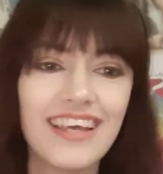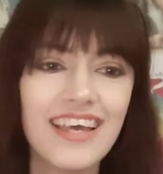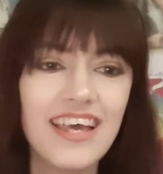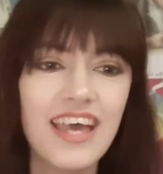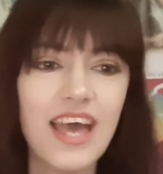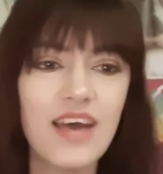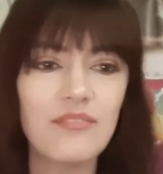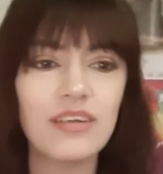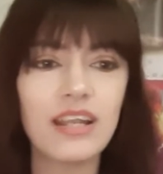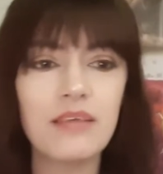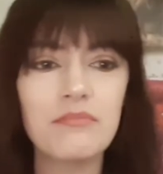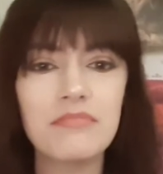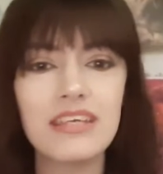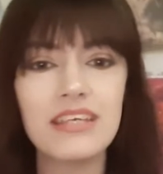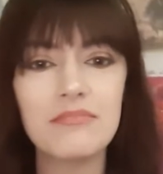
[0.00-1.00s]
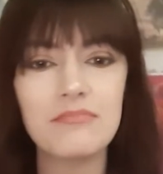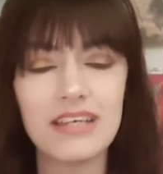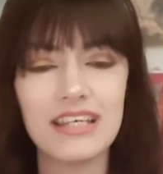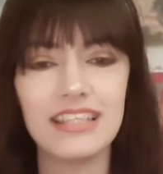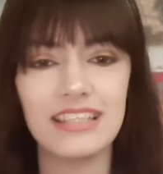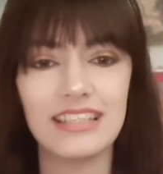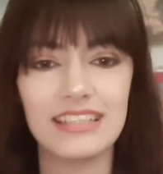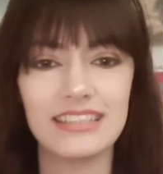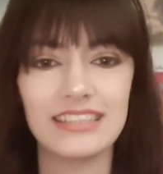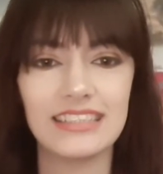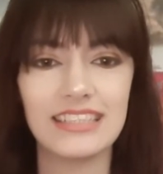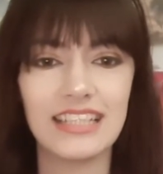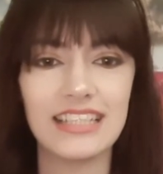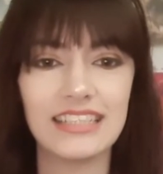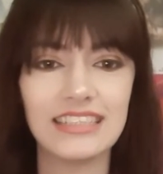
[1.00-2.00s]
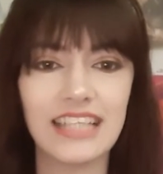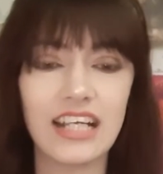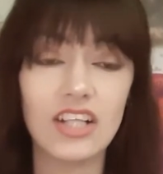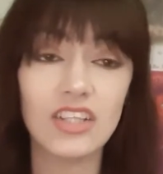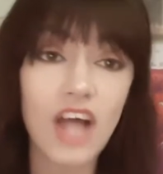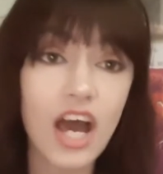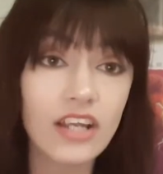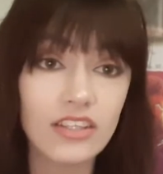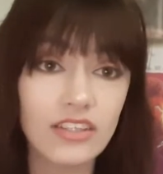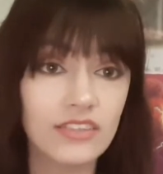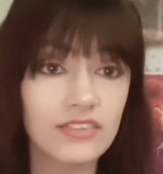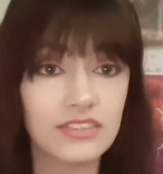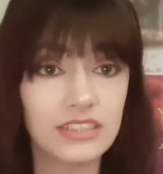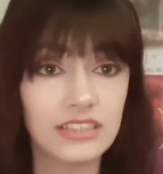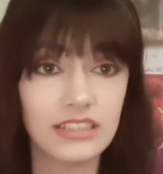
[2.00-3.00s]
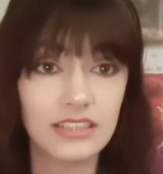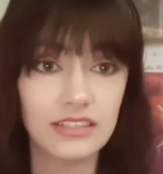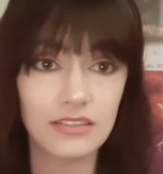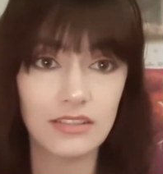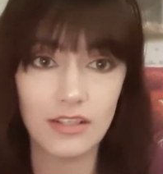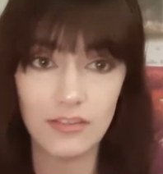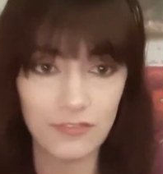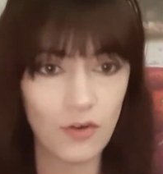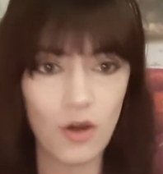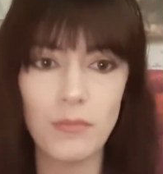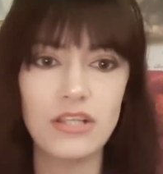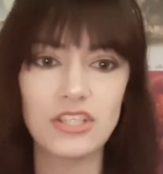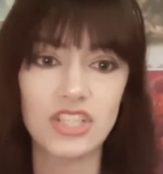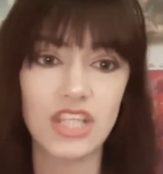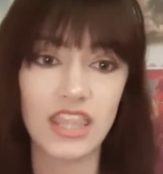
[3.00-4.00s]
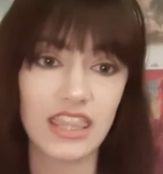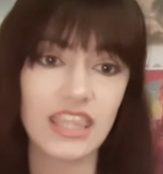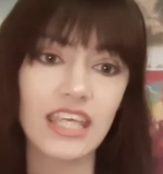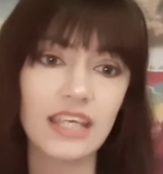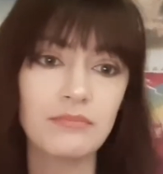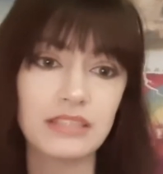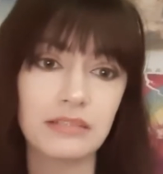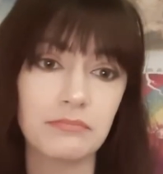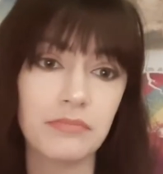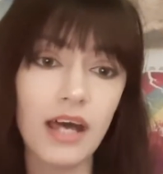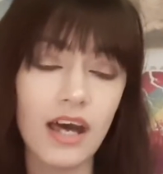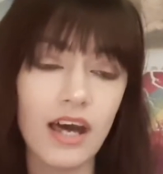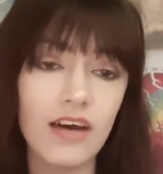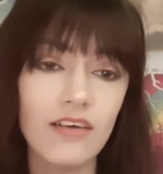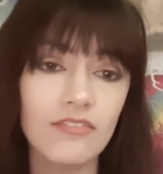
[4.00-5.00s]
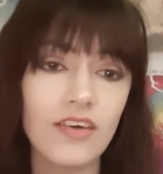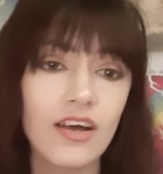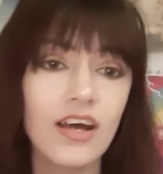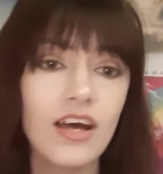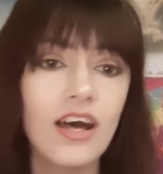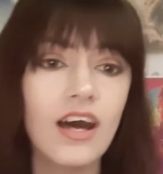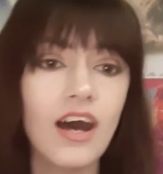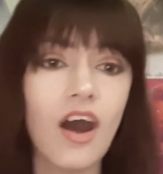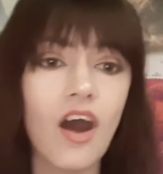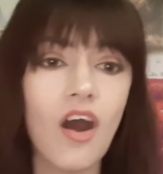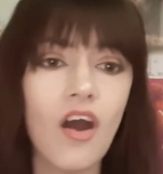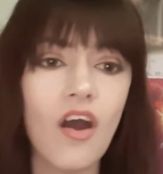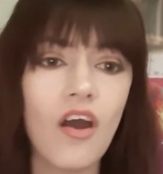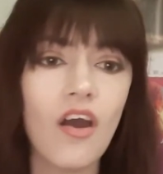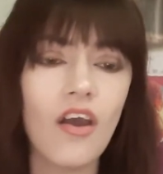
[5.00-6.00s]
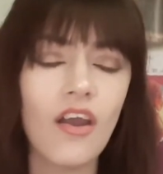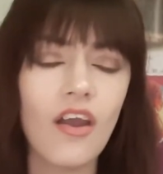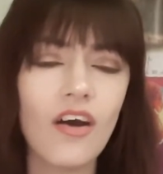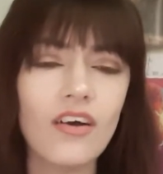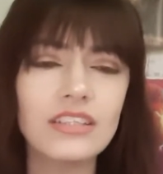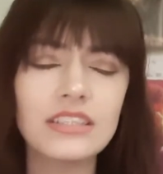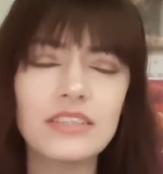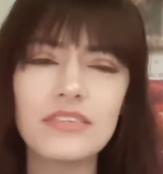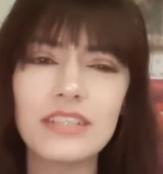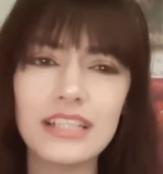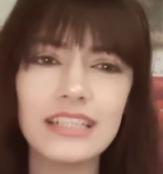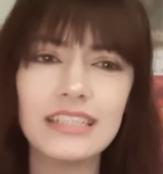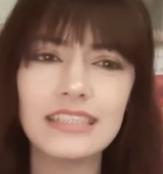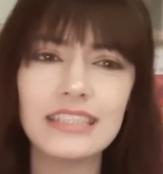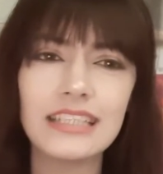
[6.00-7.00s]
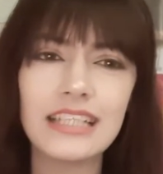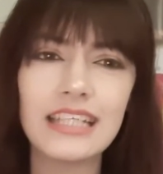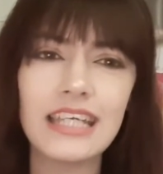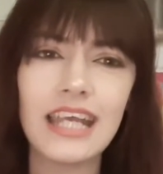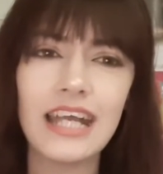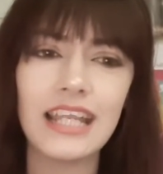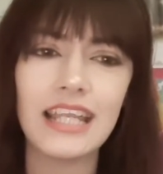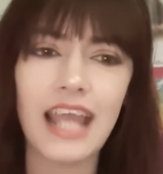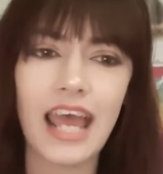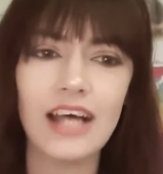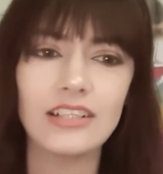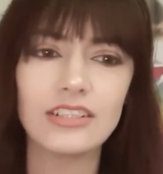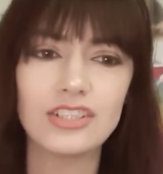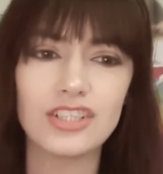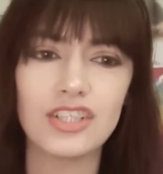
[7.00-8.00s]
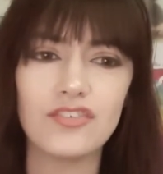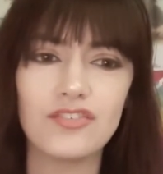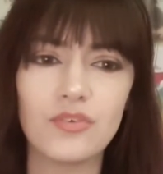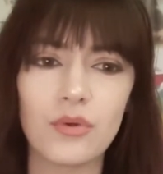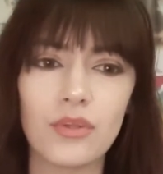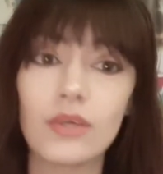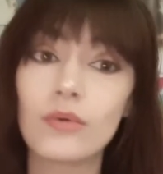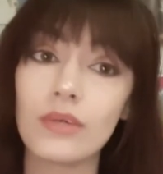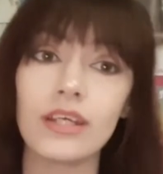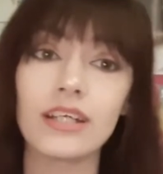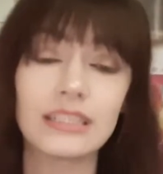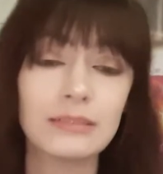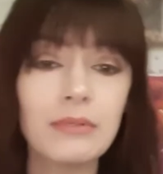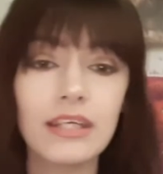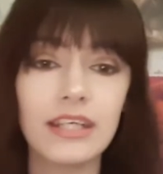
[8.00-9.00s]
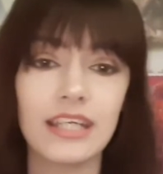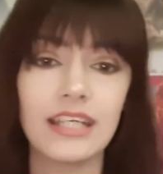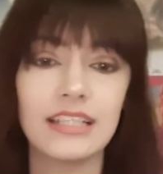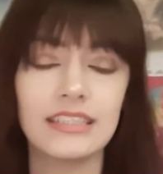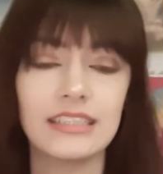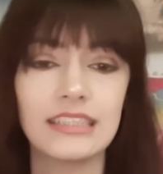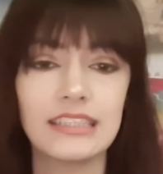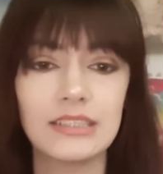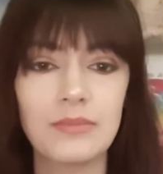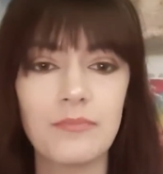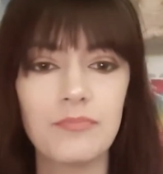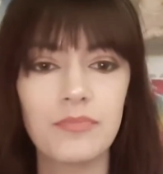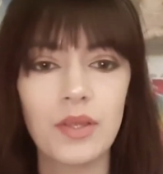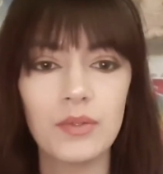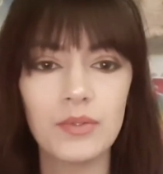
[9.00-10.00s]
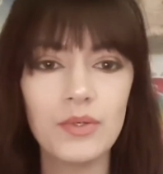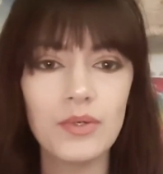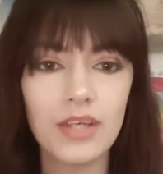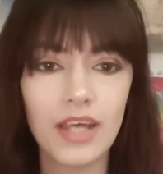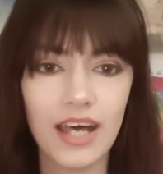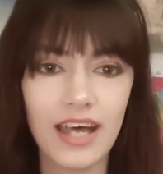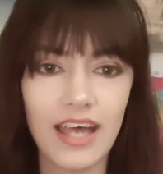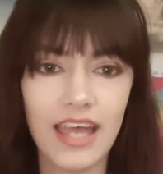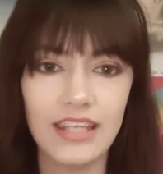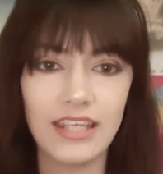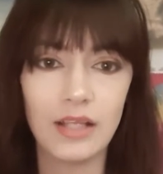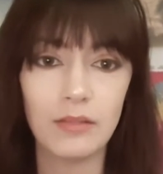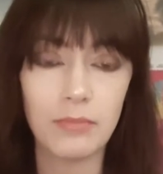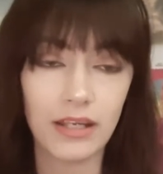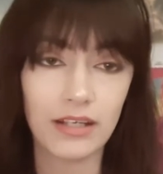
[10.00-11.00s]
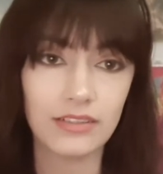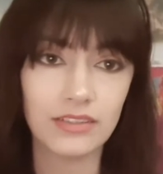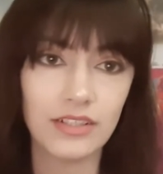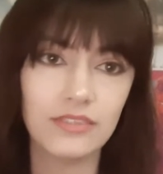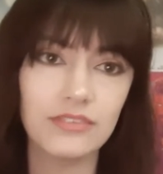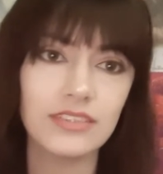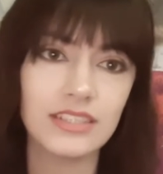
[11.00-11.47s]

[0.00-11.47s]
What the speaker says: And what I mean by this is that a lot of those aforementioned themes above are also easily an analogy for the queer experience. Luca and Alberto,